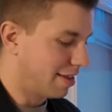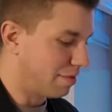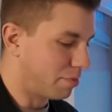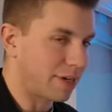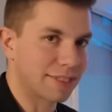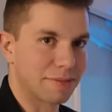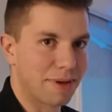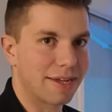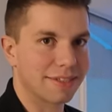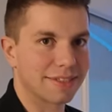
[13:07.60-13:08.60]
they've pressed the
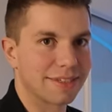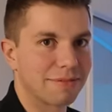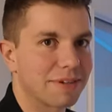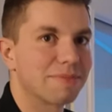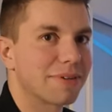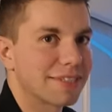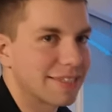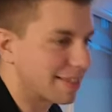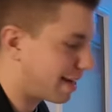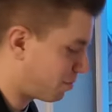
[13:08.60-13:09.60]
button, so I'm going to press
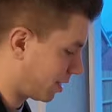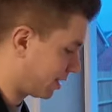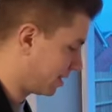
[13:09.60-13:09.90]
the same one.